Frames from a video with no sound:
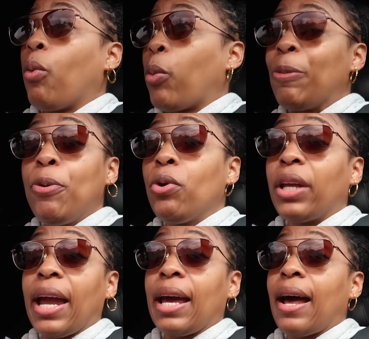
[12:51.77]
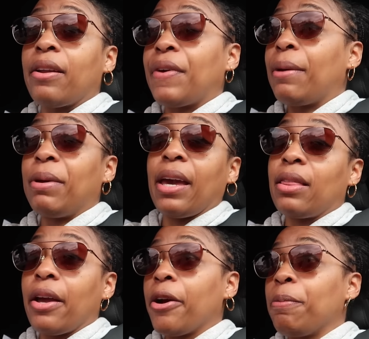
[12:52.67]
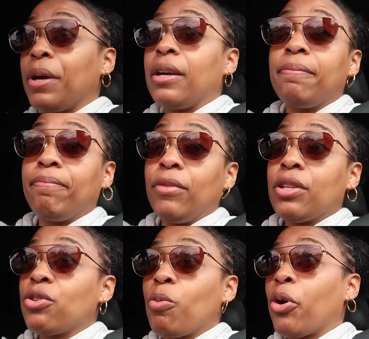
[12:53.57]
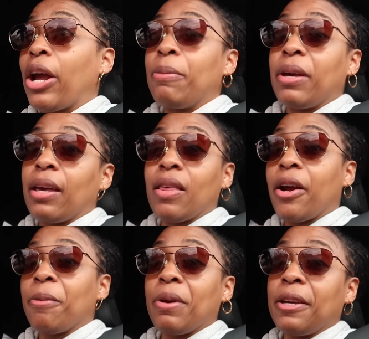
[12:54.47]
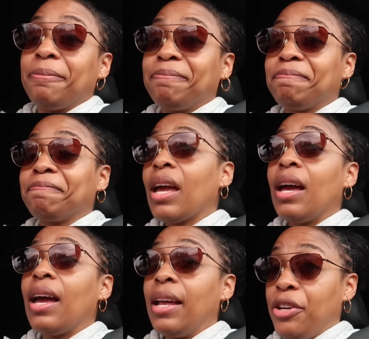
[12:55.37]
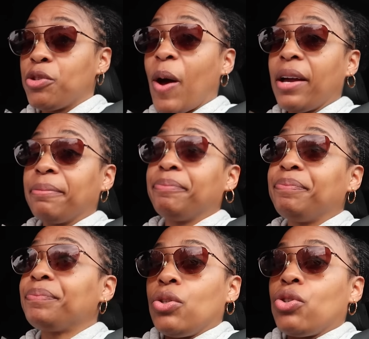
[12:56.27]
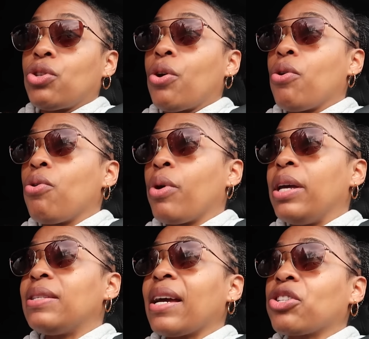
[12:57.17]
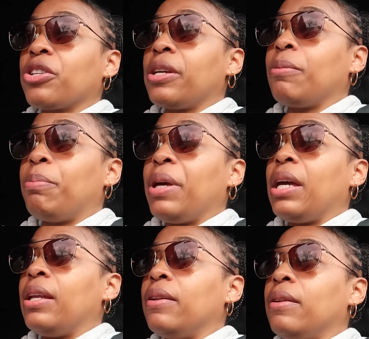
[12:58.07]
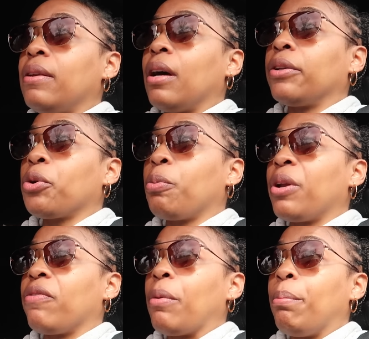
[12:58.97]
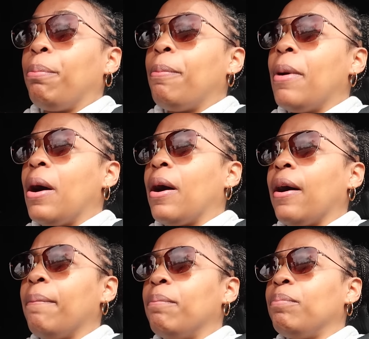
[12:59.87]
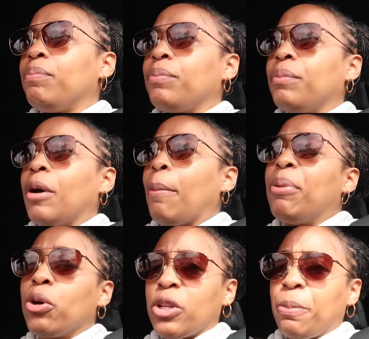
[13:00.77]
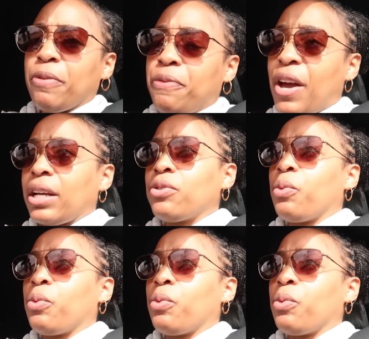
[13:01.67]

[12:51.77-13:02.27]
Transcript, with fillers: we pulled Ann out of A B A therapy. There's no more A B A therapy. And here's why. So it's actually been a little bit of a, um, a buildup effect